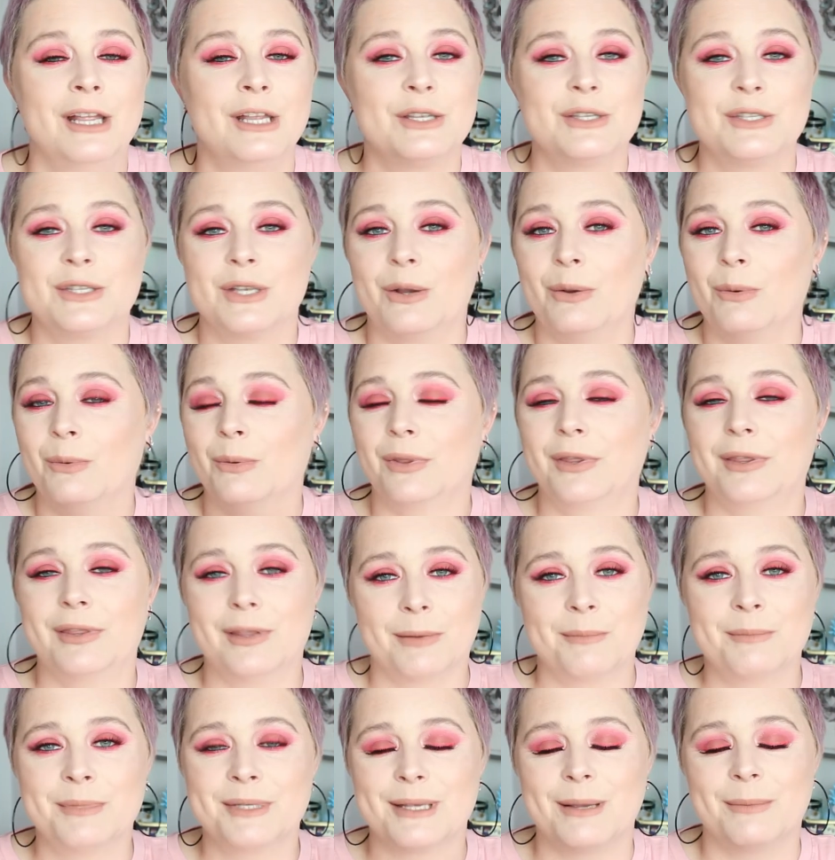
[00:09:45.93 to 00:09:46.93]
So
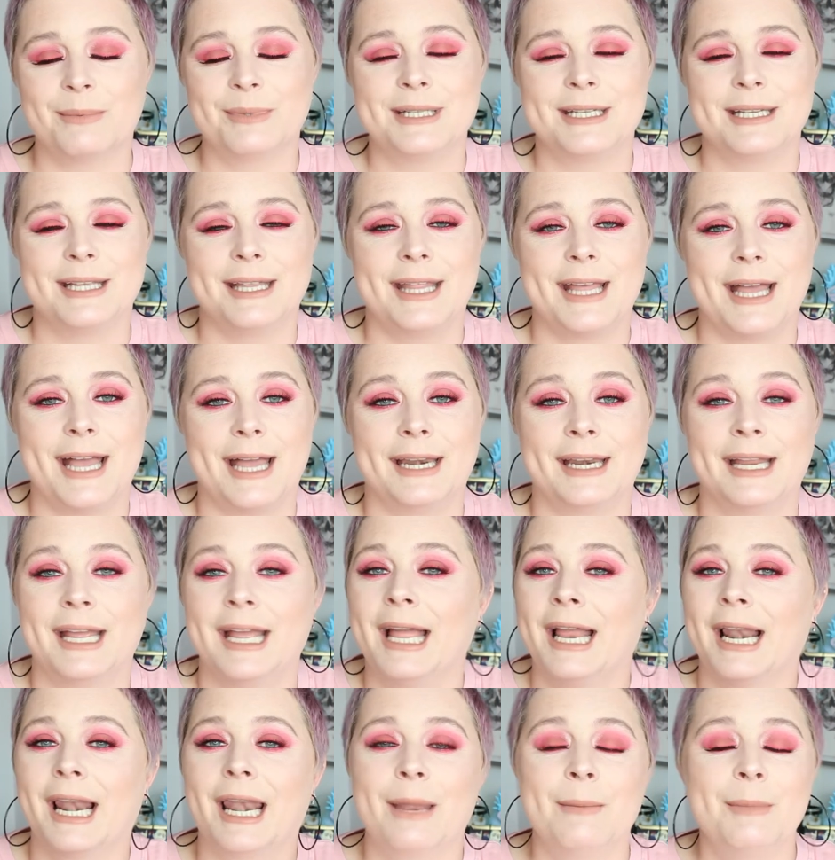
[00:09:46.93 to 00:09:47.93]
thumbs up to that.
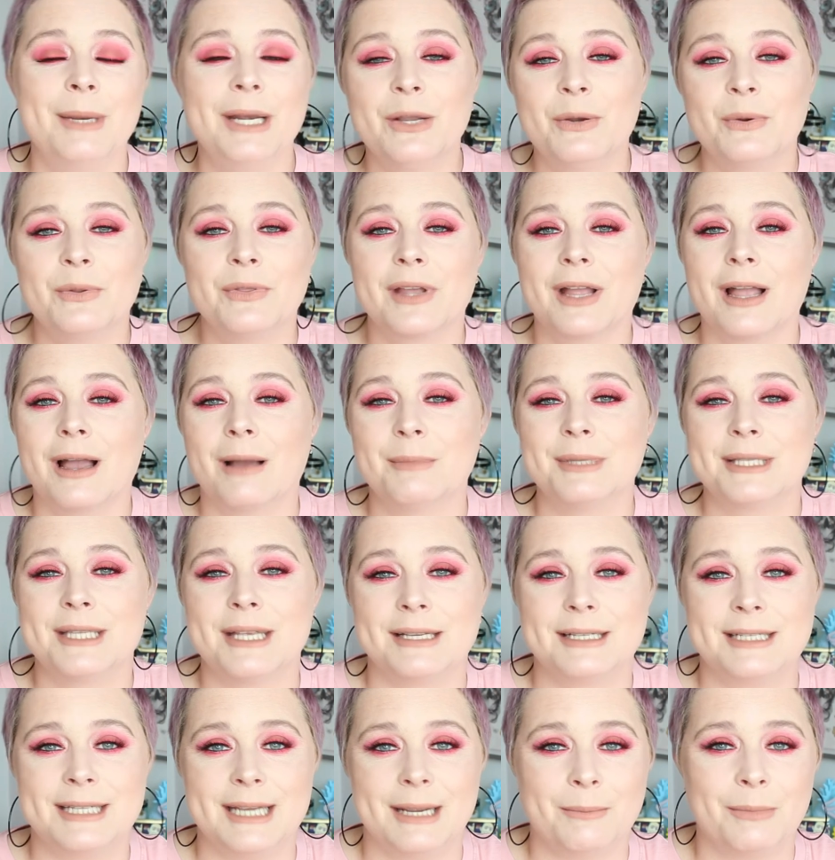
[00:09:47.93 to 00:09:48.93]
Let me know in the comments
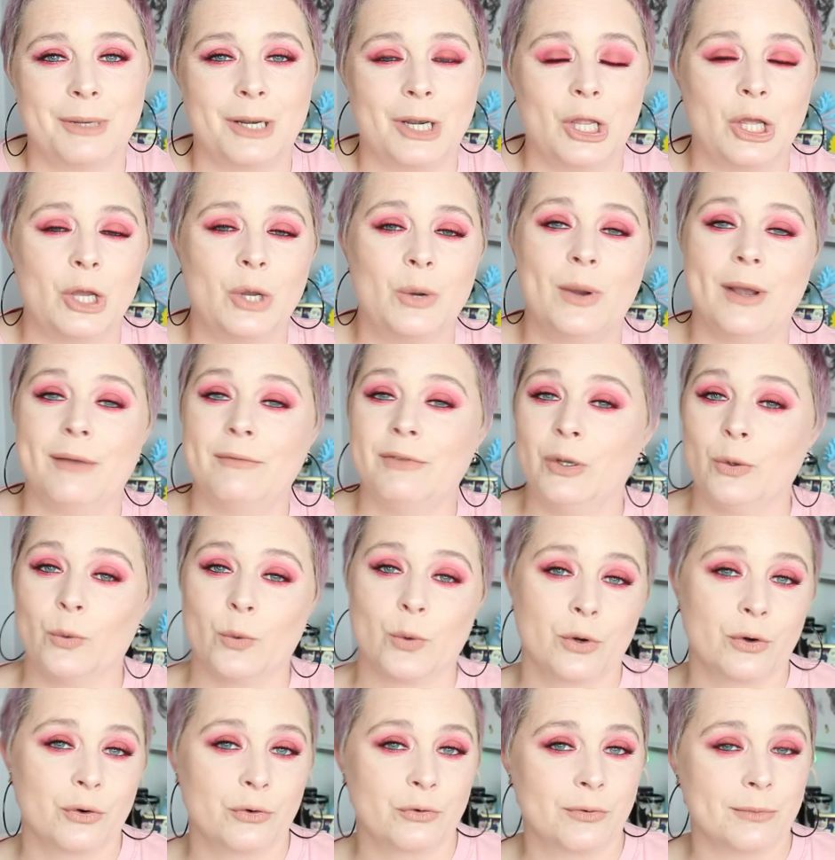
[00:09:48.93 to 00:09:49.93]
down below, have you
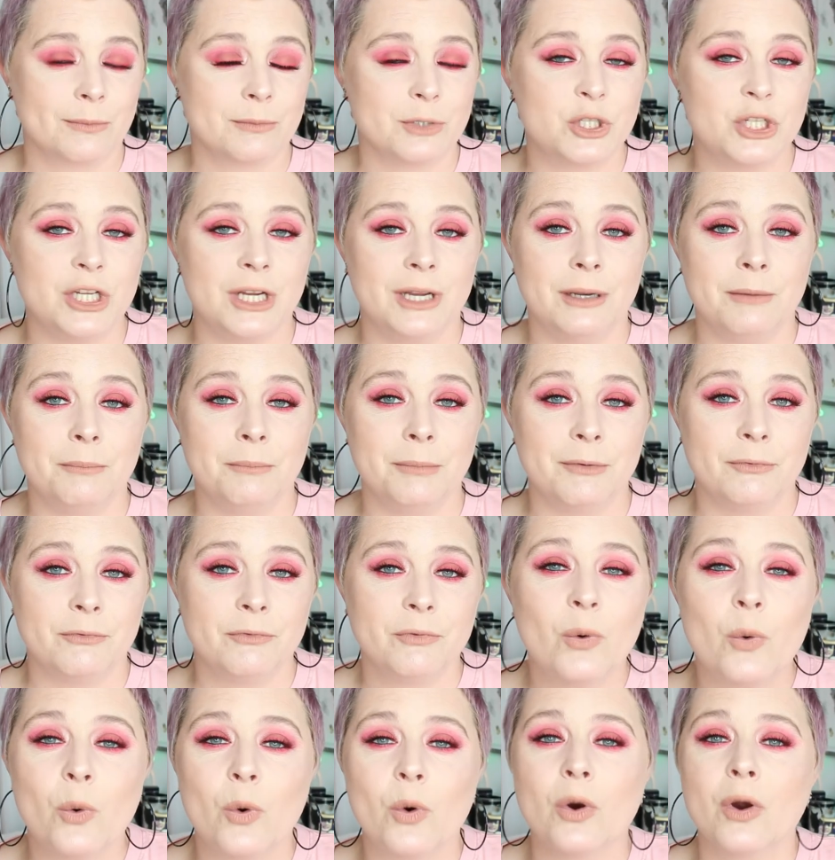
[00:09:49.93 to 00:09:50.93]
ordered from Shein
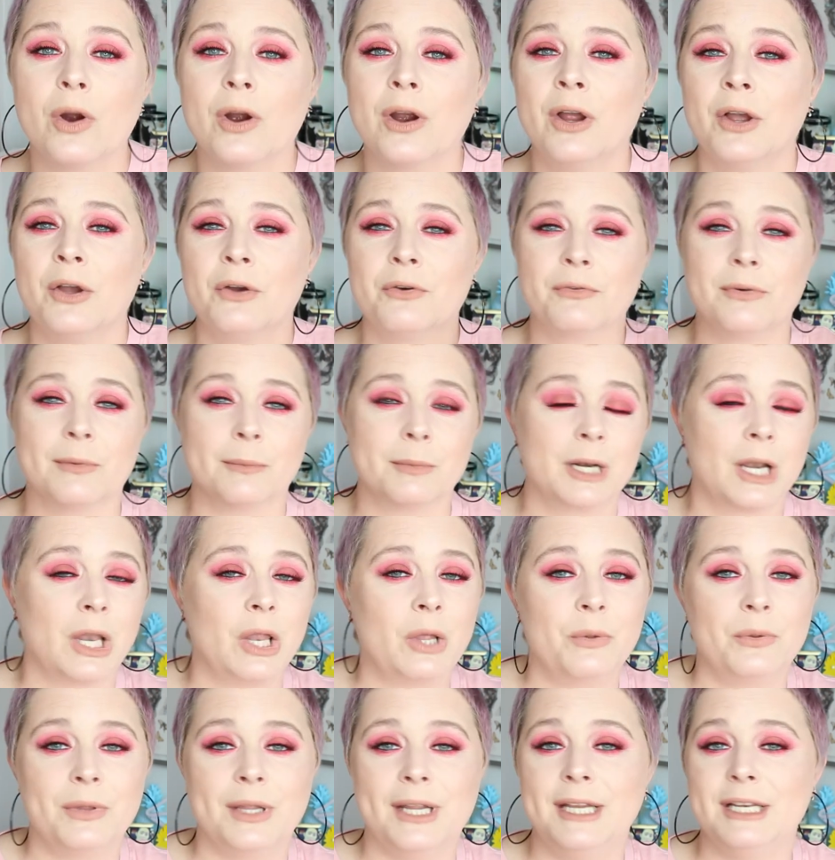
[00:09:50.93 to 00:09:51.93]
before, from
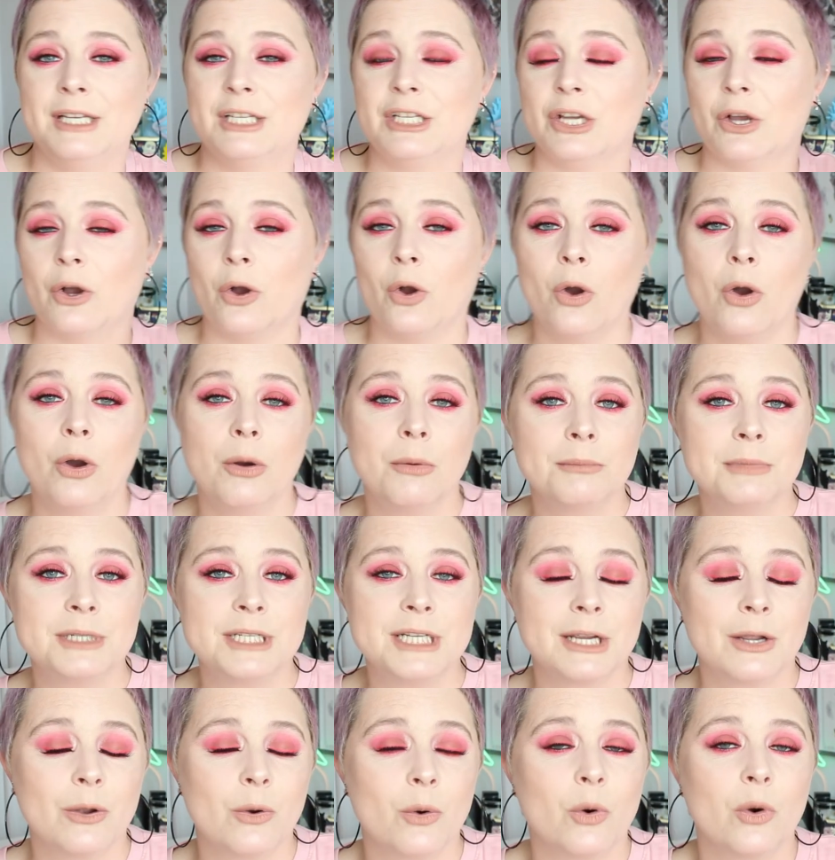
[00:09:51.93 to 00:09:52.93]
clothing to home
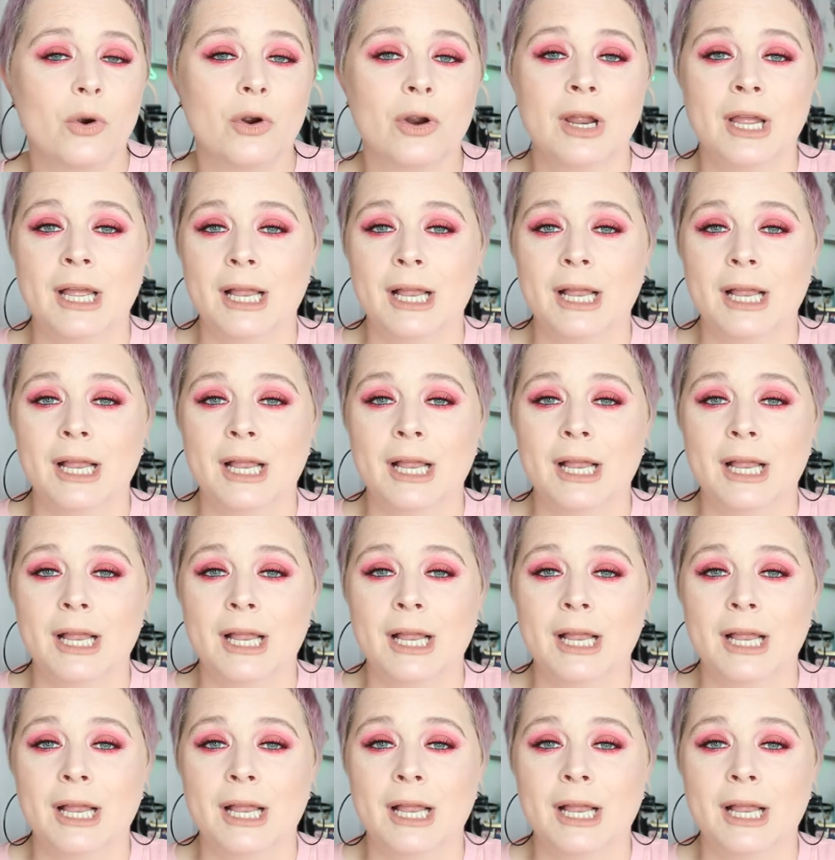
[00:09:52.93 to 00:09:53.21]
decor?